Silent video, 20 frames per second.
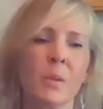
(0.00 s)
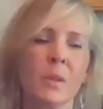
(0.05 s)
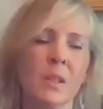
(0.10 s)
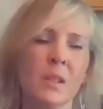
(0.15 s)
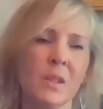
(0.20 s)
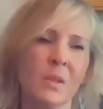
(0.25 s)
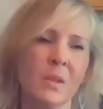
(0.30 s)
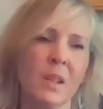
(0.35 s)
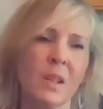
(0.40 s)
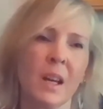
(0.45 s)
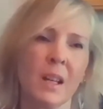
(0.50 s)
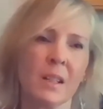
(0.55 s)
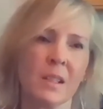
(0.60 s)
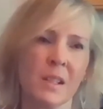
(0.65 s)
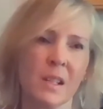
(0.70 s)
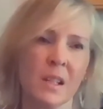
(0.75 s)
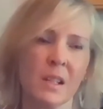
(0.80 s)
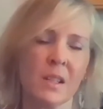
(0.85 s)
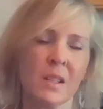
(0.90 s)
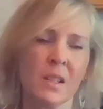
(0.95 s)
do we do that
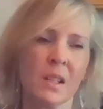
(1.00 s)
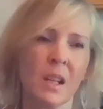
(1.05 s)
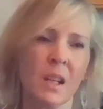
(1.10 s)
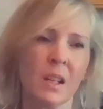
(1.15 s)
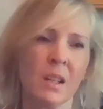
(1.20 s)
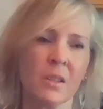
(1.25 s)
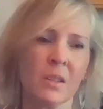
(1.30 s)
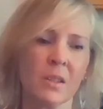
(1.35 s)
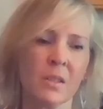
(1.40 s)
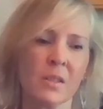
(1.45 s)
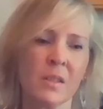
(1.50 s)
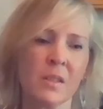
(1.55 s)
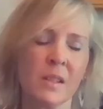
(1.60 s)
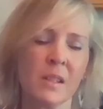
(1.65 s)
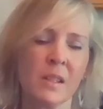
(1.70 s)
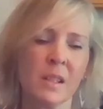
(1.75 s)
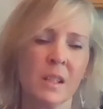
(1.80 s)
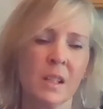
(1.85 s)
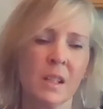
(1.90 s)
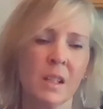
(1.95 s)
as
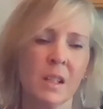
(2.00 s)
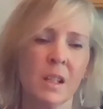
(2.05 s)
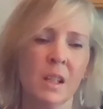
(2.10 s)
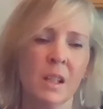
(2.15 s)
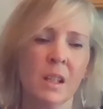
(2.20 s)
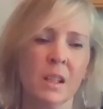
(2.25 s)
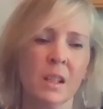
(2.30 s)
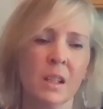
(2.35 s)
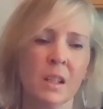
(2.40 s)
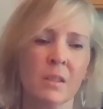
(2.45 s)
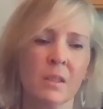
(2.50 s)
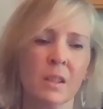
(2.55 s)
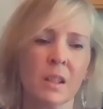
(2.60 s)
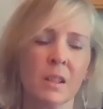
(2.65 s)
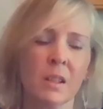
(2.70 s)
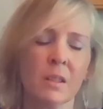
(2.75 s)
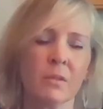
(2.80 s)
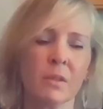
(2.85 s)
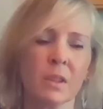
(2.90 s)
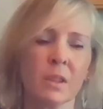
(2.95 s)
educators?
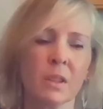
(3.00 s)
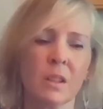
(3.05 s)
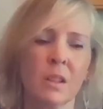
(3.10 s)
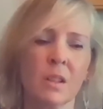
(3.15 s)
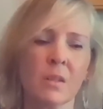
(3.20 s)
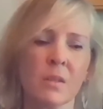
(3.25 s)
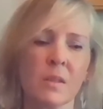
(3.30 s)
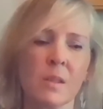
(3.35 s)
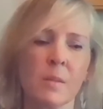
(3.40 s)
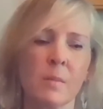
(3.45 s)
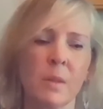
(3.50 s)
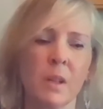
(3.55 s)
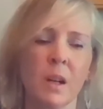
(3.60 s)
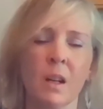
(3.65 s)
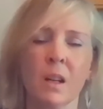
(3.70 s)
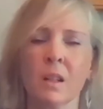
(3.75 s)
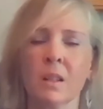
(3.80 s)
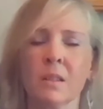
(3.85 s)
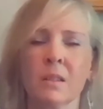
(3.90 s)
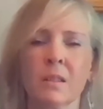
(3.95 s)
It really goes
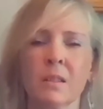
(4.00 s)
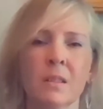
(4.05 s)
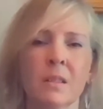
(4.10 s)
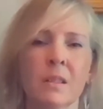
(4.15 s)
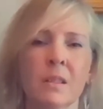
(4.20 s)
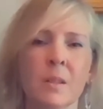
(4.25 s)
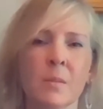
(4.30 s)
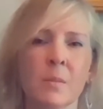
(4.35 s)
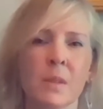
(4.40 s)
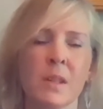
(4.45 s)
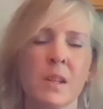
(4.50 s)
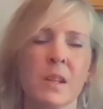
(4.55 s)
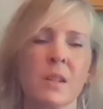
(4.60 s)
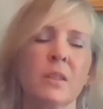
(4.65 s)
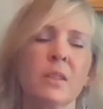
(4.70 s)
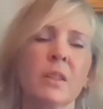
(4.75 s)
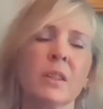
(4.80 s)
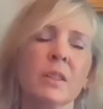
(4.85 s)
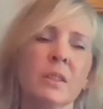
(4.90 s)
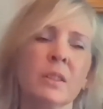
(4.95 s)
beyond the
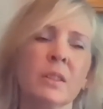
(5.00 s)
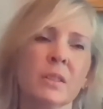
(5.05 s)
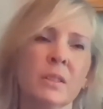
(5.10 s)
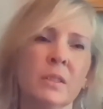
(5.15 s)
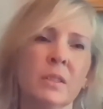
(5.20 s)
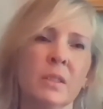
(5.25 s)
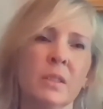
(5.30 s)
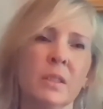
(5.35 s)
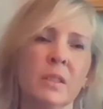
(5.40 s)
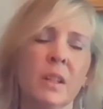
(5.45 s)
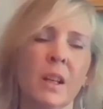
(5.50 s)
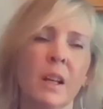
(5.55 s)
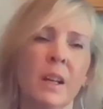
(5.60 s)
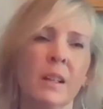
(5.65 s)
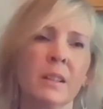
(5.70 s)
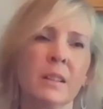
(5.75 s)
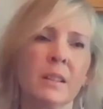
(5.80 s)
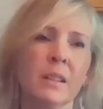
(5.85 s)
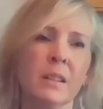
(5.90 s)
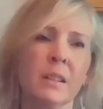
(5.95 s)
material
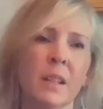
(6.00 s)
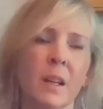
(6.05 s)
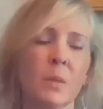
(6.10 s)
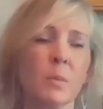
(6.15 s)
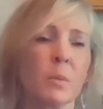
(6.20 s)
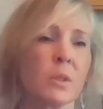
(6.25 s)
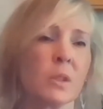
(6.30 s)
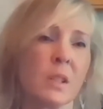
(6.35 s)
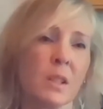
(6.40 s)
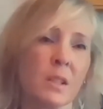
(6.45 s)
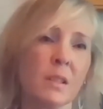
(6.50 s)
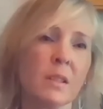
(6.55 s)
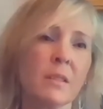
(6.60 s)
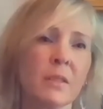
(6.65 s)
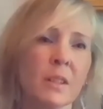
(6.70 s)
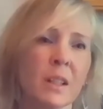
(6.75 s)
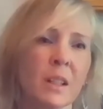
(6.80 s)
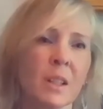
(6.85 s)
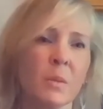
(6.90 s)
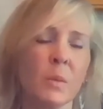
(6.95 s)
that we're
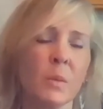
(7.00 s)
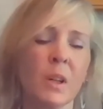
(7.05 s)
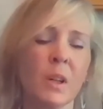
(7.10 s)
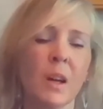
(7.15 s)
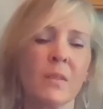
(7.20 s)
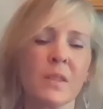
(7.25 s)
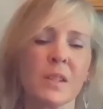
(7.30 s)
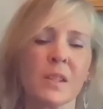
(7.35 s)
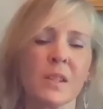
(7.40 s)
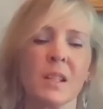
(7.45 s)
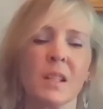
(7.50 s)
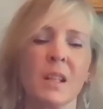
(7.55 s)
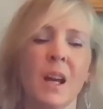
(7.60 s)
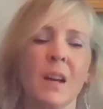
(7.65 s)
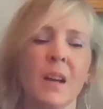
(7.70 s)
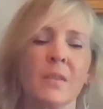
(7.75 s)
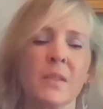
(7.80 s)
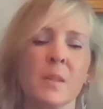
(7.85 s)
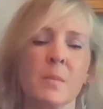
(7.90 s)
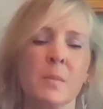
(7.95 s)
delivering. We obviously
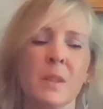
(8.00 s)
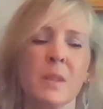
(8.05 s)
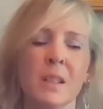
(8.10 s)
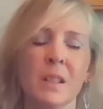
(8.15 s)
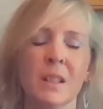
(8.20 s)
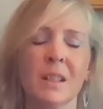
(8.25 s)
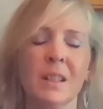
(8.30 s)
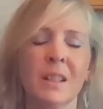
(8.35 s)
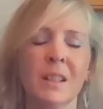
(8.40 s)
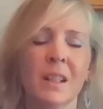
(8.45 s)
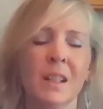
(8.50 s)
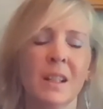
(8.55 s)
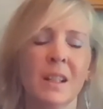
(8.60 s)
have to be